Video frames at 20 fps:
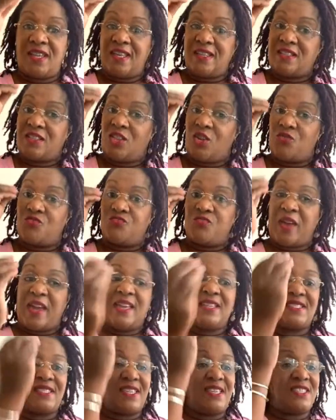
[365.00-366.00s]
Let the
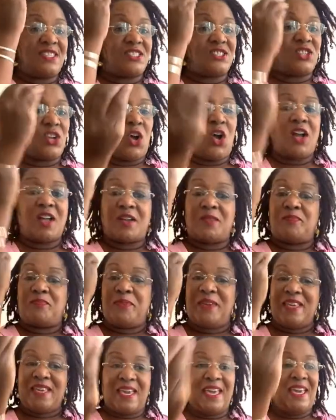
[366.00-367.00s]
racist talk
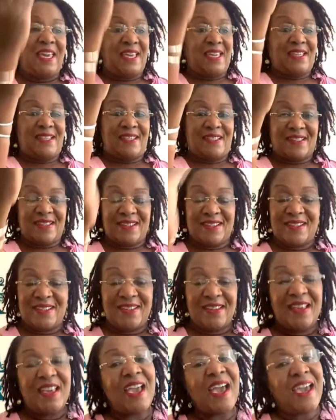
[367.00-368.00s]
begin.
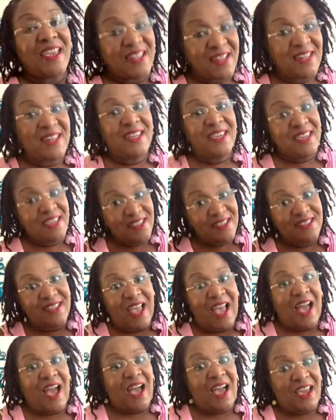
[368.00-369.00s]
At least
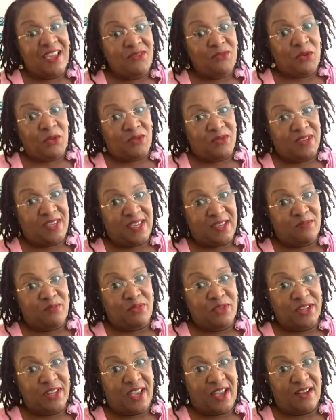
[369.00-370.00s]
I won't get
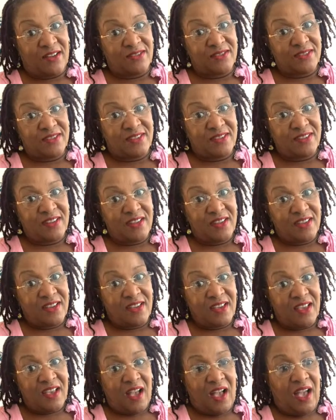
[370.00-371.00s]
put out.
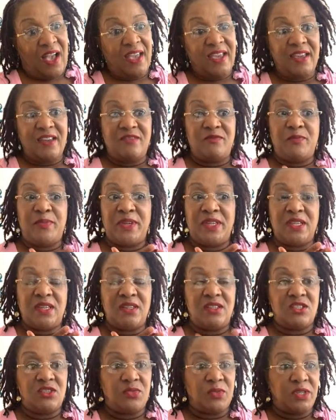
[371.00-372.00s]
I have been
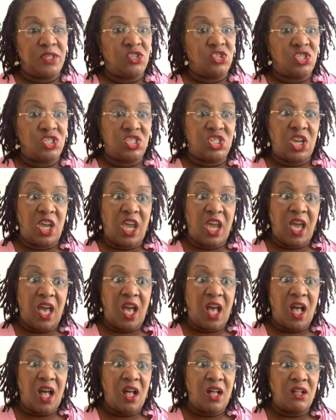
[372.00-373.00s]
in Twitter
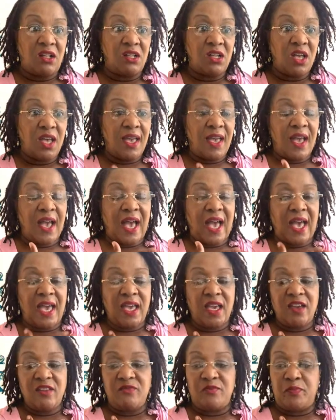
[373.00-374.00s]
jail. I
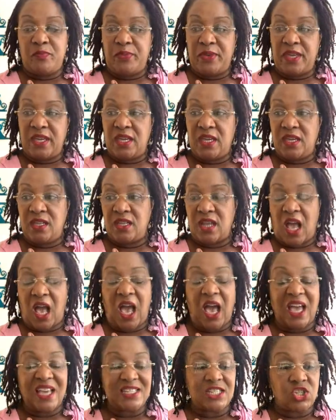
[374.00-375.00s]
have been
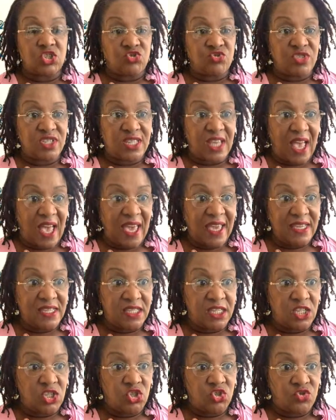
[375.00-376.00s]

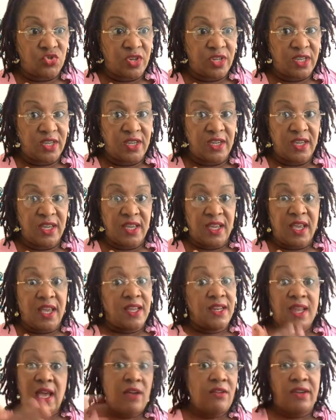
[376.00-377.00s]
ostracized in Twitter.
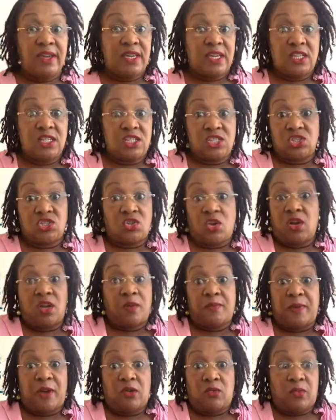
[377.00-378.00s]
Now I can just talk
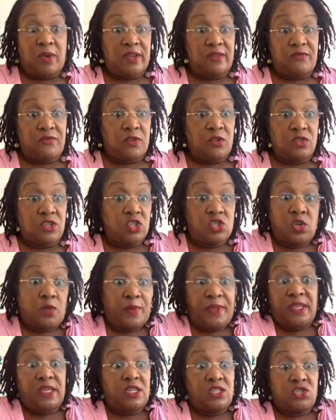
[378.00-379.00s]
about white folks and
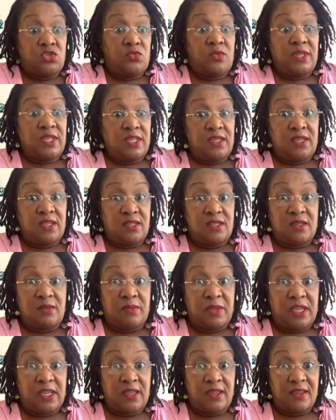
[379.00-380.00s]
nobody can do anything to
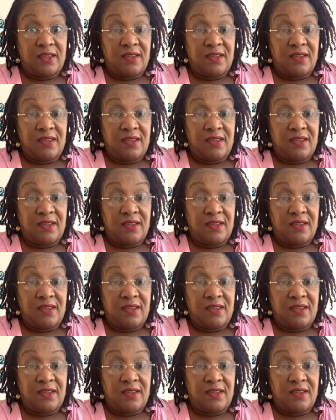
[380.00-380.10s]
me